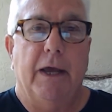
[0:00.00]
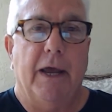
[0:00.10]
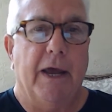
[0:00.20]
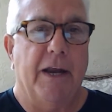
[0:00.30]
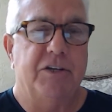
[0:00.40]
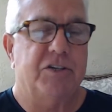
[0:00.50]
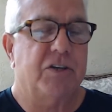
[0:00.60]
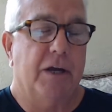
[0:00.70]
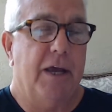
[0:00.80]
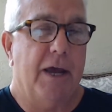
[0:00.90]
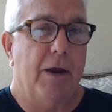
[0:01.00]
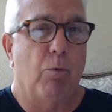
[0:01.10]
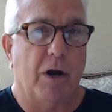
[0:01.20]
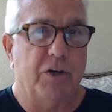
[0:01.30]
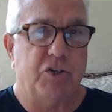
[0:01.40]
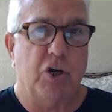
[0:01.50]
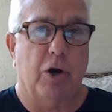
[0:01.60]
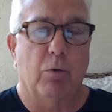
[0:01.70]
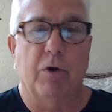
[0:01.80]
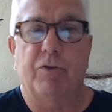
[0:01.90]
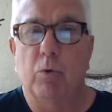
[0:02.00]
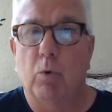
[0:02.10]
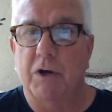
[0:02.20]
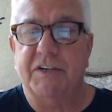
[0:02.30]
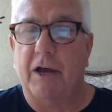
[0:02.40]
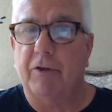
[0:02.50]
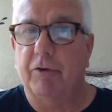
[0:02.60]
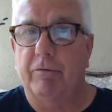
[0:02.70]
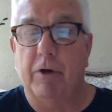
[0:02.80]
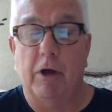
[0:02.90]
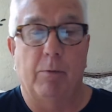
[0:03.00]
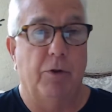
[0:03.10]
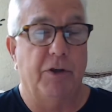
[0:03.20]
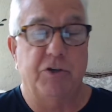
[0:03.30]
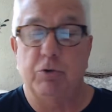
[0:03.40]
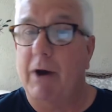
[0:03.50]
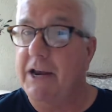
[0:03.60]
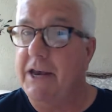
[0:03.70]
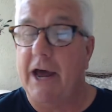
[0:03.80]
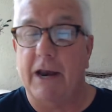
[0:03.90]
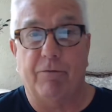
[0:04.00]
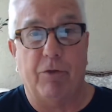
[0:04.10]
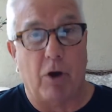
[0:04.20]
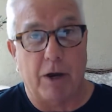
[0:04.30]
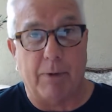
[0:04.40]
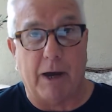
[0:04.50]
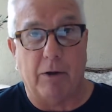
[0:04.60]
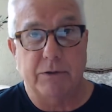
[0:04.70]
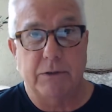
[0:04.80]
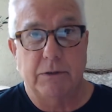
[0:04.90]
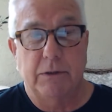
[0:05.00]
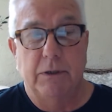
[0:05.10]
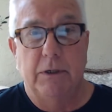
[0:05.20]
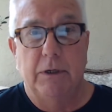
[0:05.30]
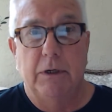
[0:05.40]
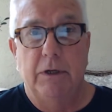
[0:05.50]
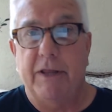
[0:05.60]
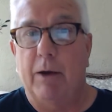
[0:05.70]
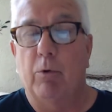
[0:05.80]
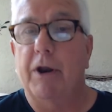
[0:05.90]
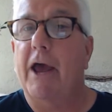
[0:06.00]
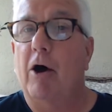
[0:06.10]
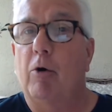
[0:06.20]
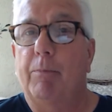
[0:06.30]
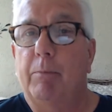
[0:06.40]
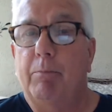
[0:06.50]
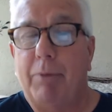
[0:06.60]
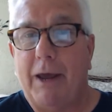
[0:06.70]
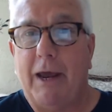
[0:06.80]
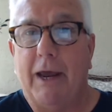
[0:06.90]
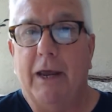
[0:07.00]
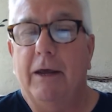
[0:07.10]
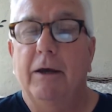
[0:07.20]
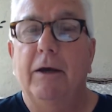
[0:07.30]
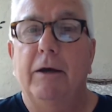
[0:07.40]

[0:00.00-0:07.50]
And I just, again, want to share with you what's out there available that you might not have thought about that would help pay